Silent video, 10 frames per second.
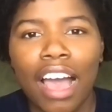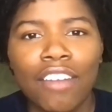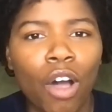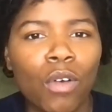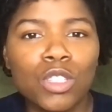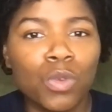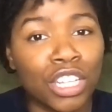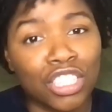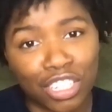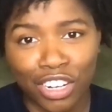I've always
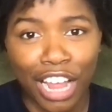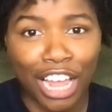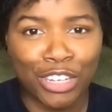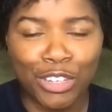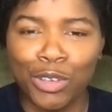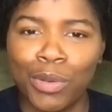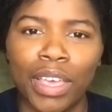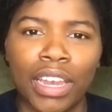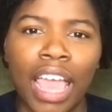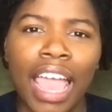wanted to learn how to do
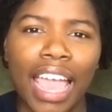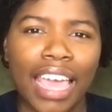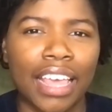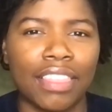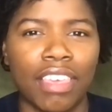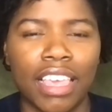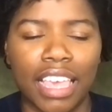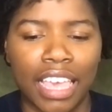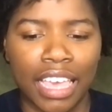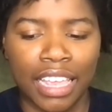it. And I
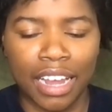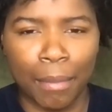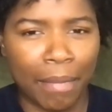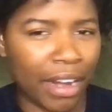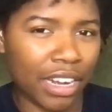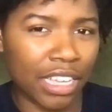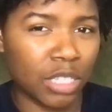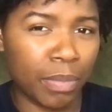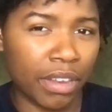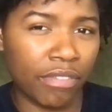think in America,
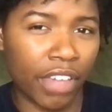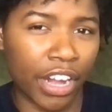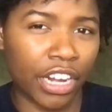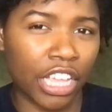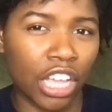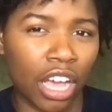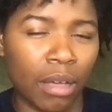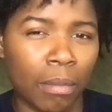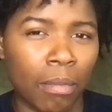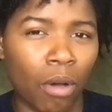it's been very
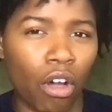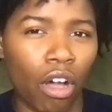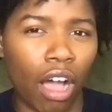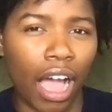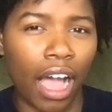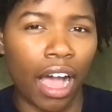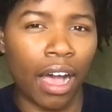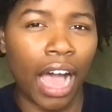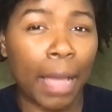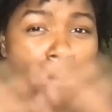um,
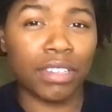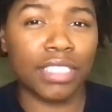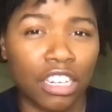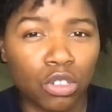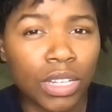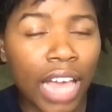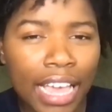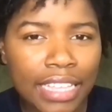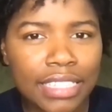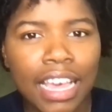uh,
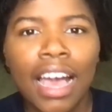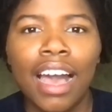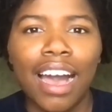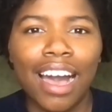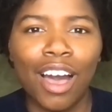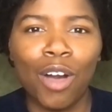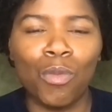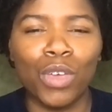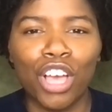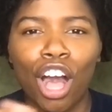hypersexualized.
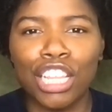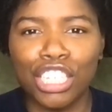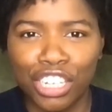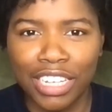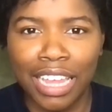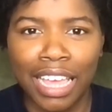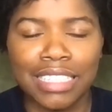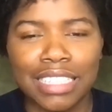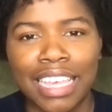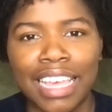Um, we call it dirty
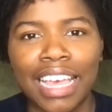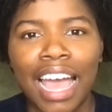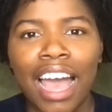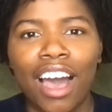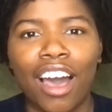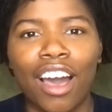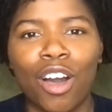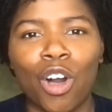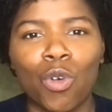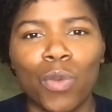dancing,
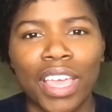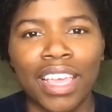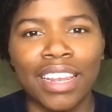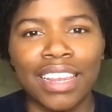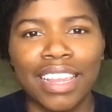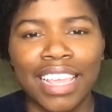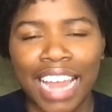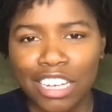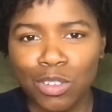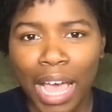uh, when
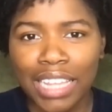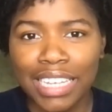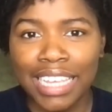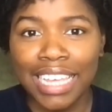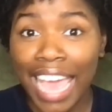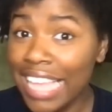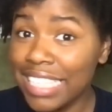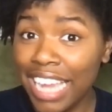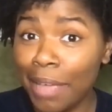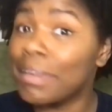in actuality, it
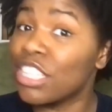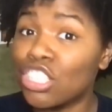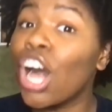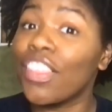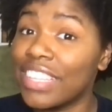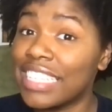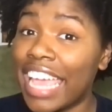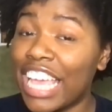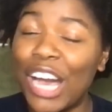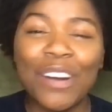has a name and it's called the
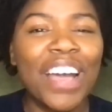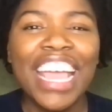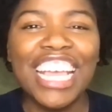tango.